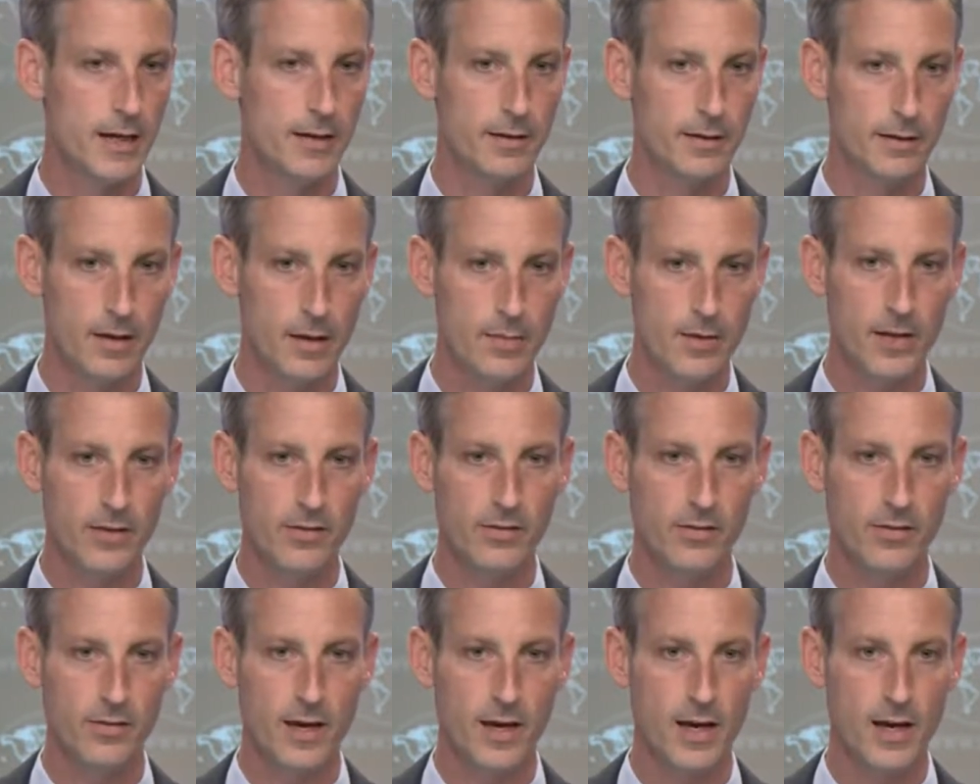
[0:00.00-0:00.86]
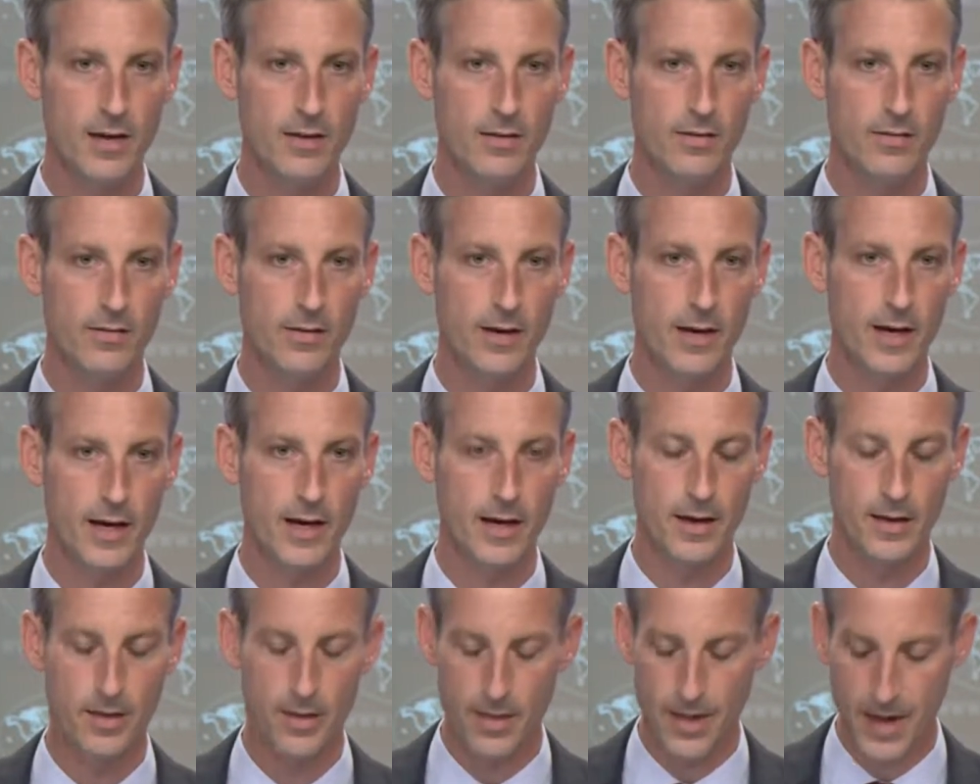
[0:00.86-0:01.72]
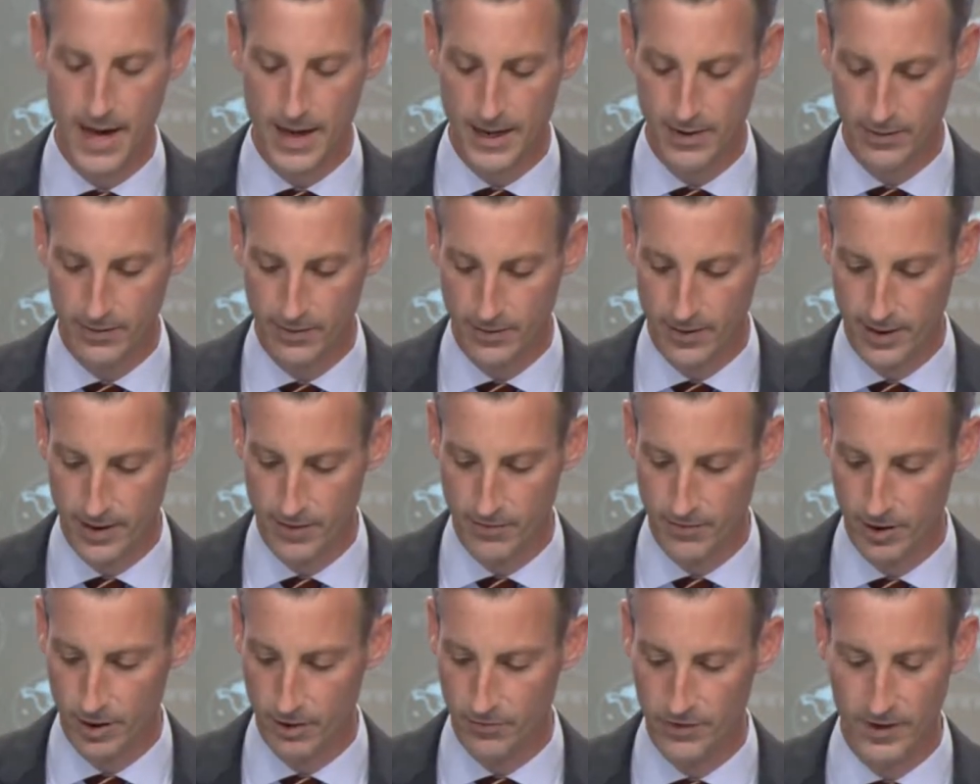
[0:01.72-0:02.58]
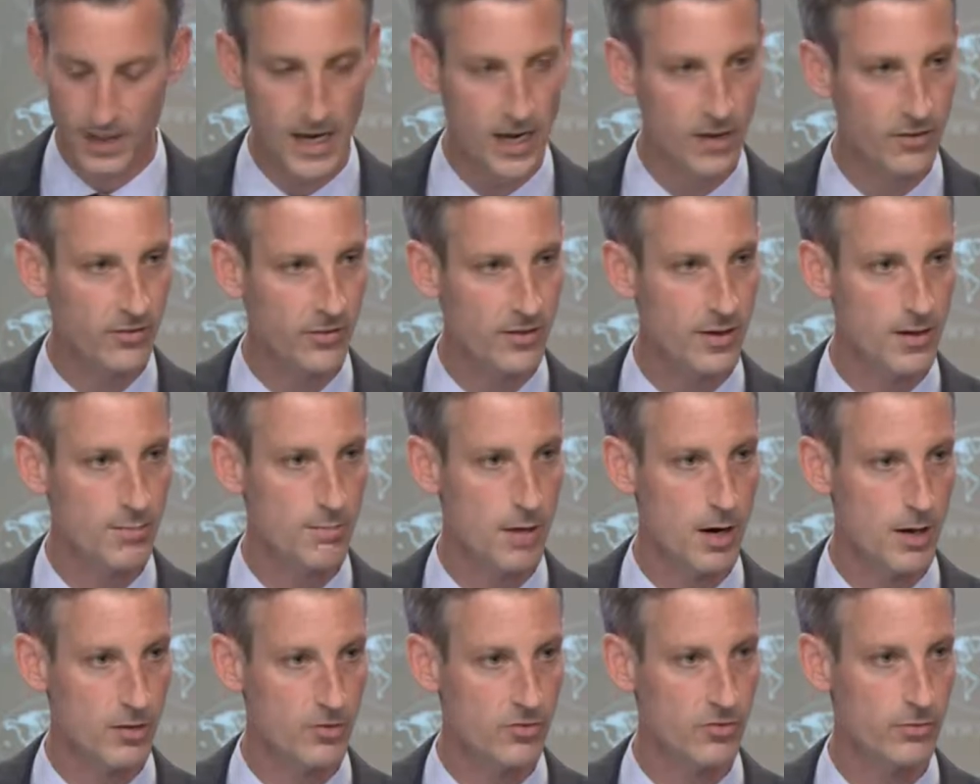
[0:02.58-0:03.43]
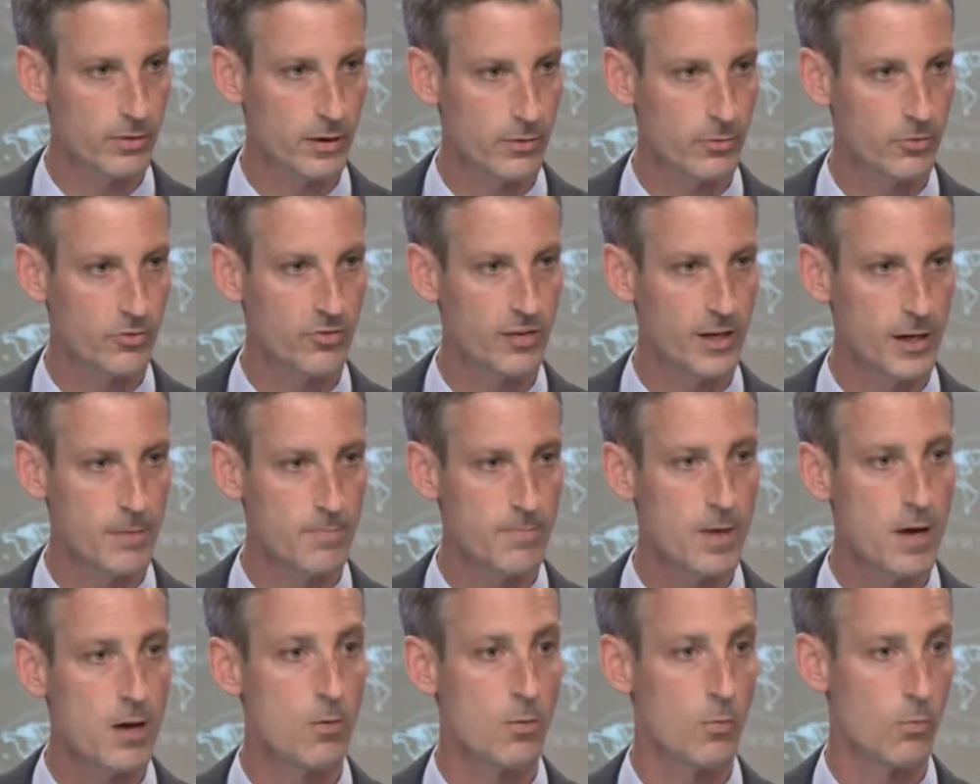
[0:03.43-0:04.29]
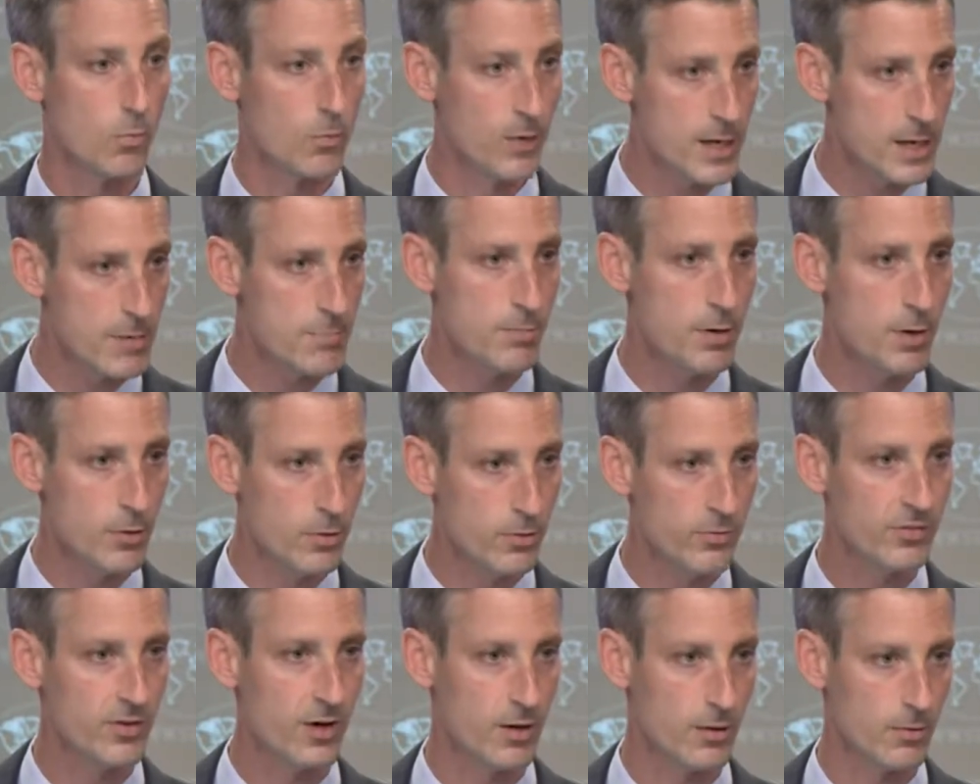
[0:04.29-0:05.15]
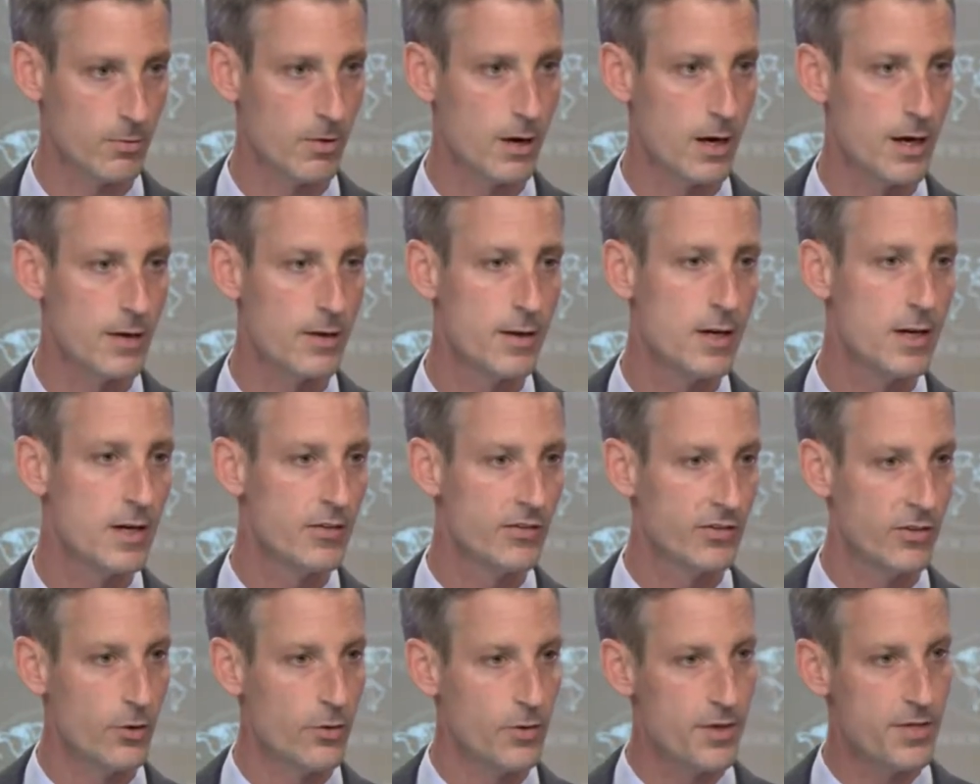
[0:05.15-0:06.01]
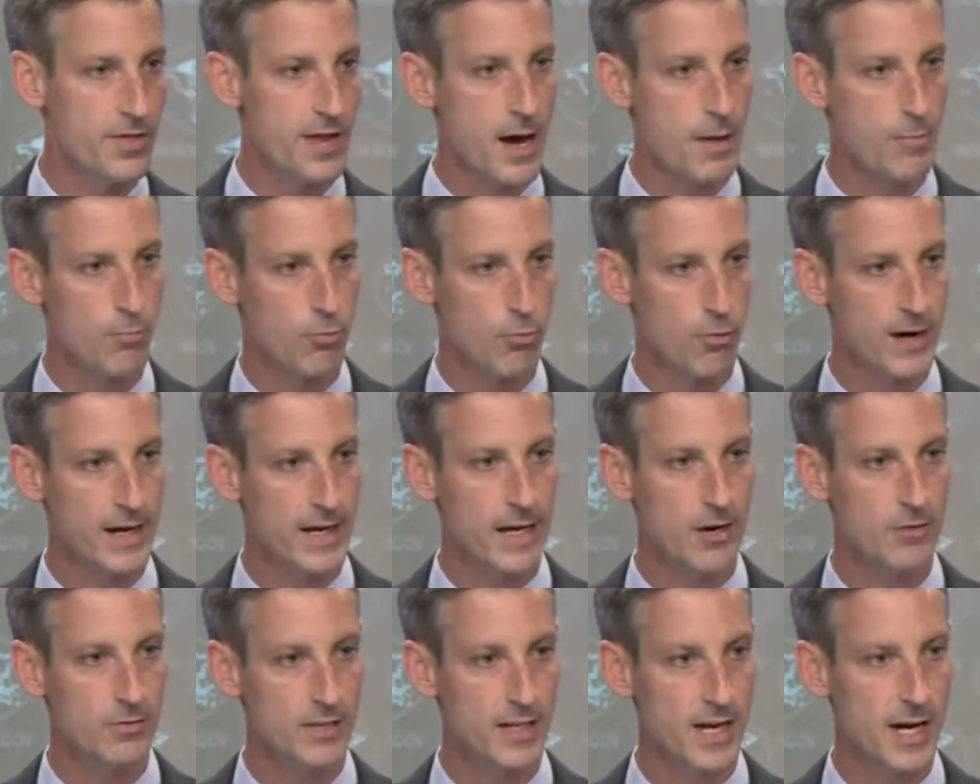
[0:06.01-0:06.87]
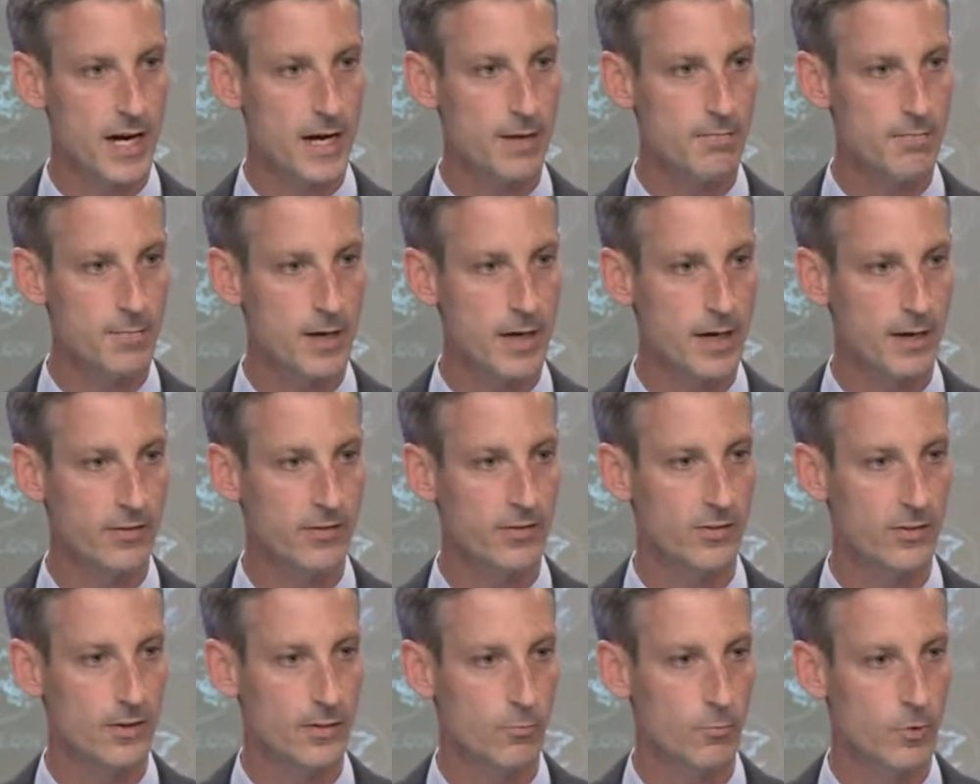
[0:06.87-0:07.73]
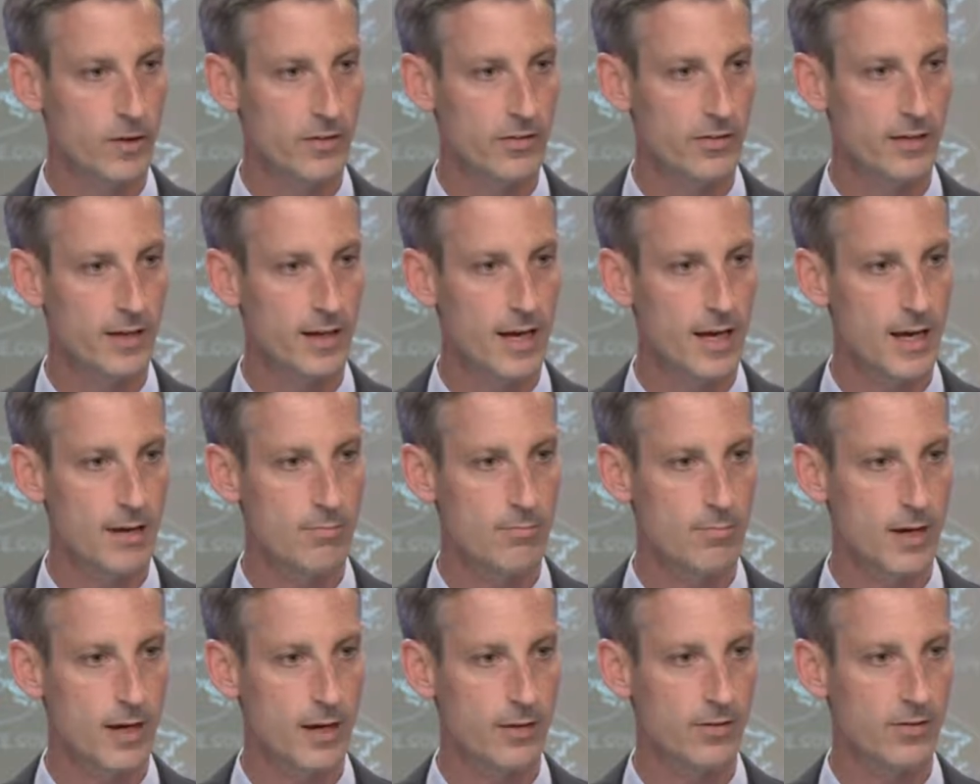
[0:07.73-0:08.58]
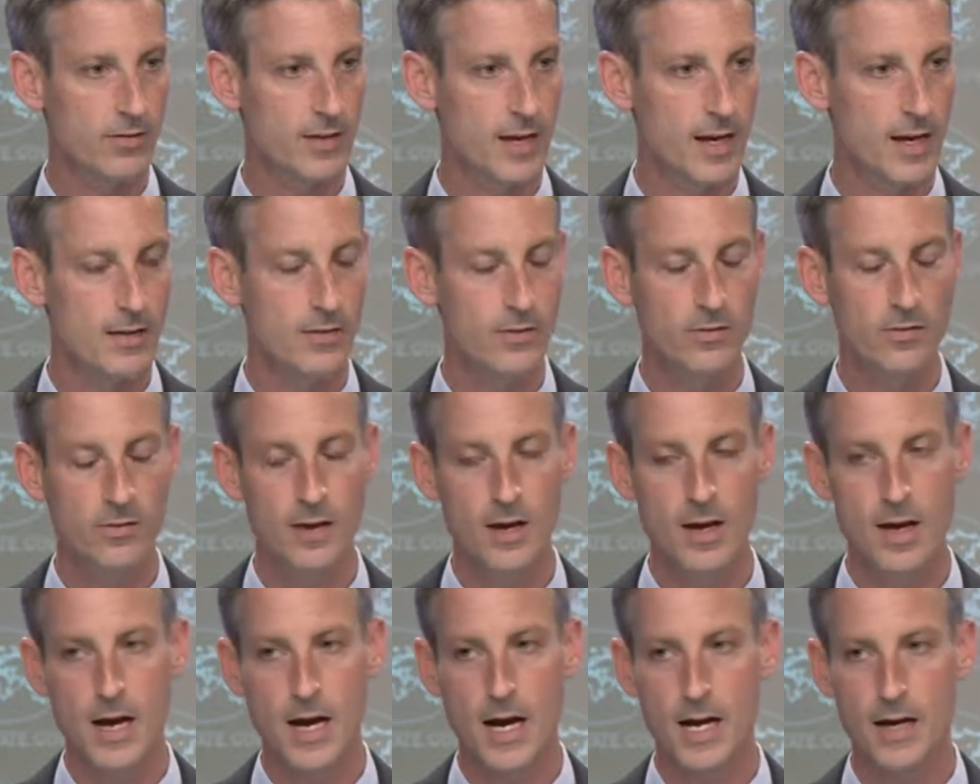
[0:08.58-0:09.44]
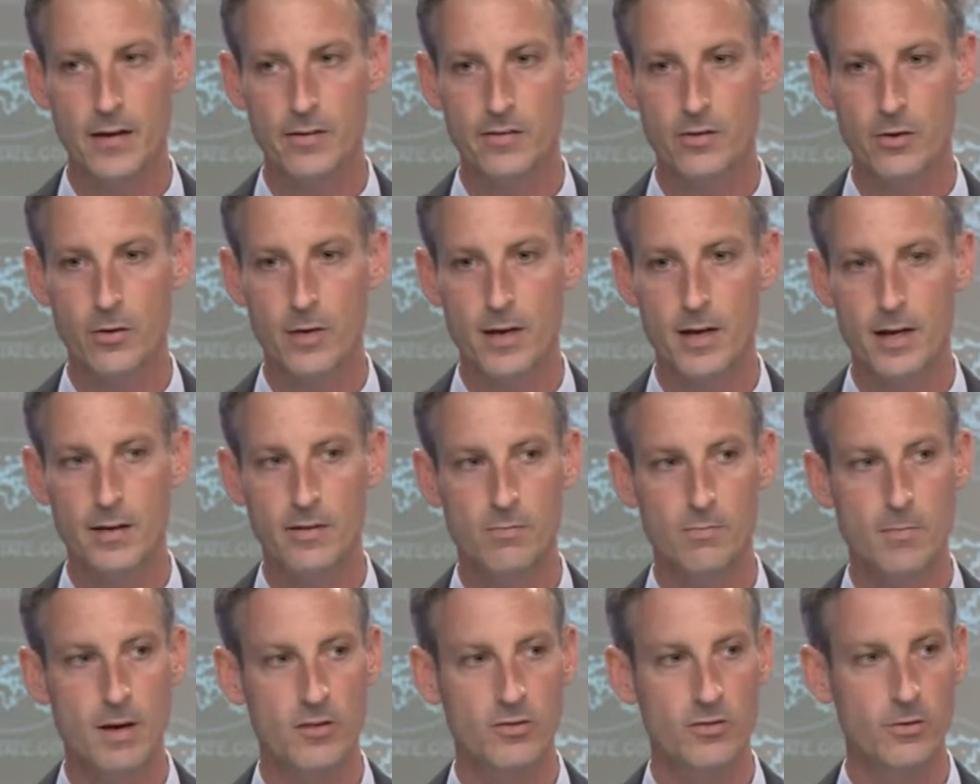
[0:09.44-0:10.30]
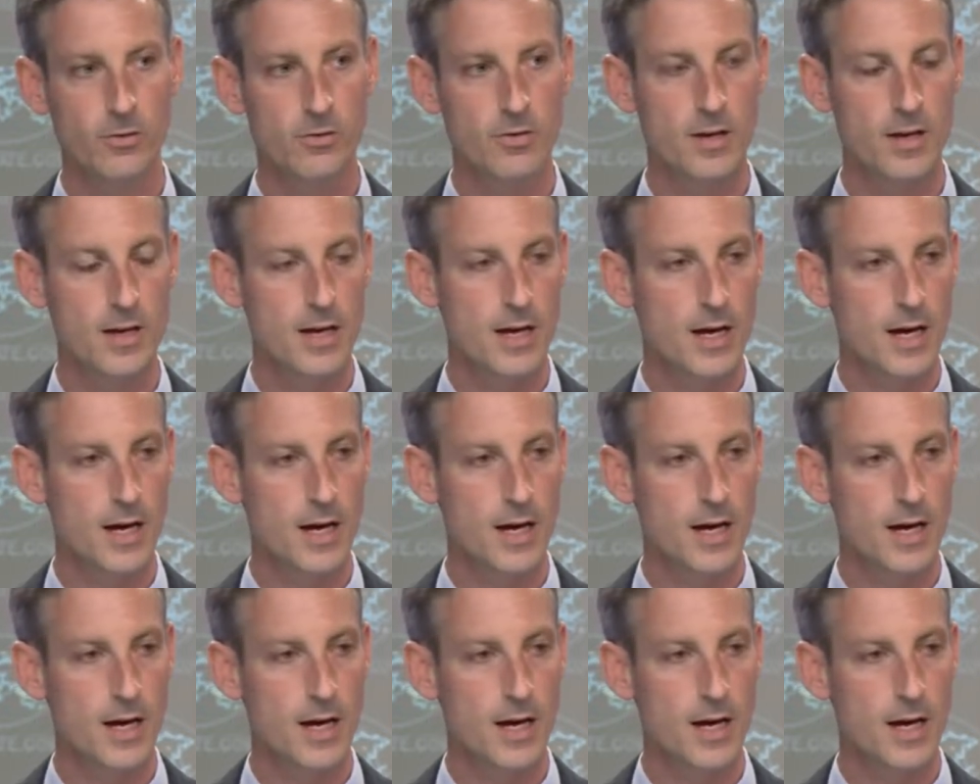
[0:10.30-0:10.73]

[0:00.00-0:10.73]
limits and that verification and monitoring regime reimposed on Iran so that that breakout time once again extends so that it's measured